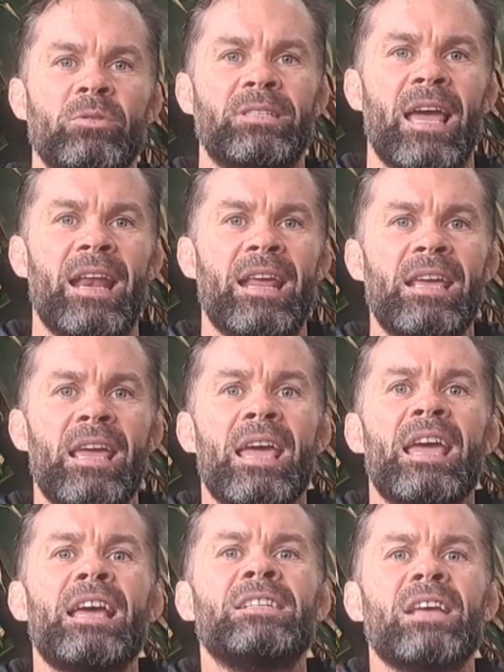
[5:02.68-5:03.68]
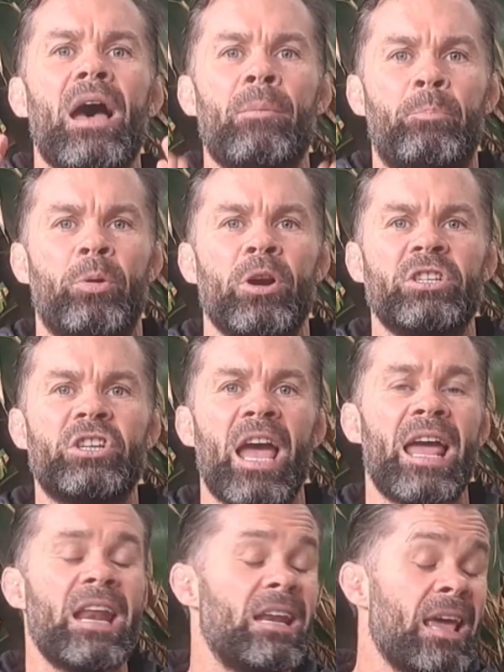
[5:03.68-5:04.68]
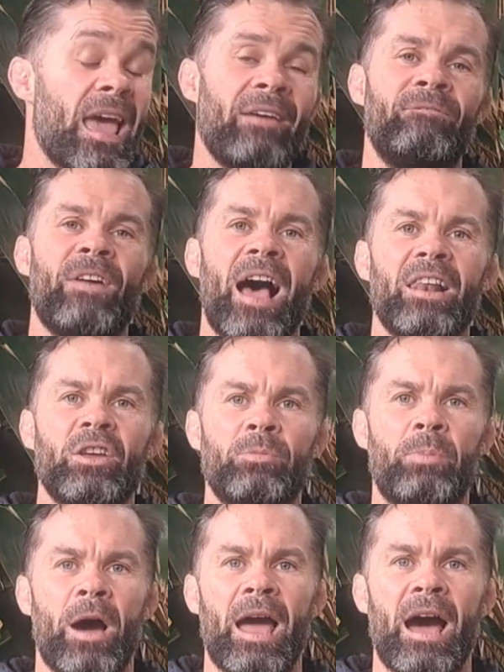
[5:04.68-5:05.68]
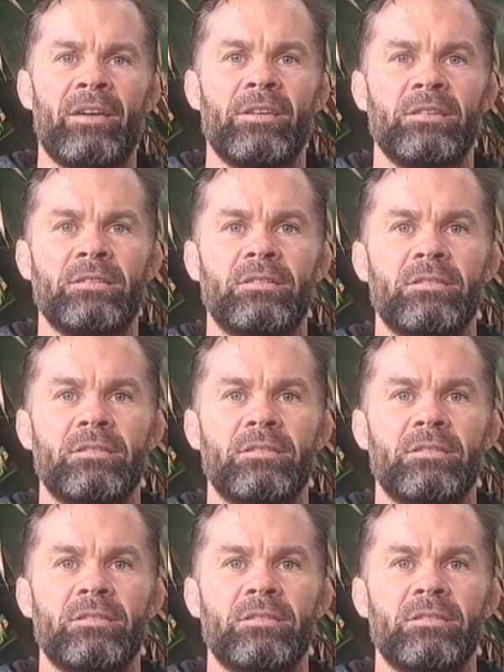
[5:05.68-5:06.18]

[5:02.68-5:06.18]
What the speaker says: setting is appreciated and valued by others,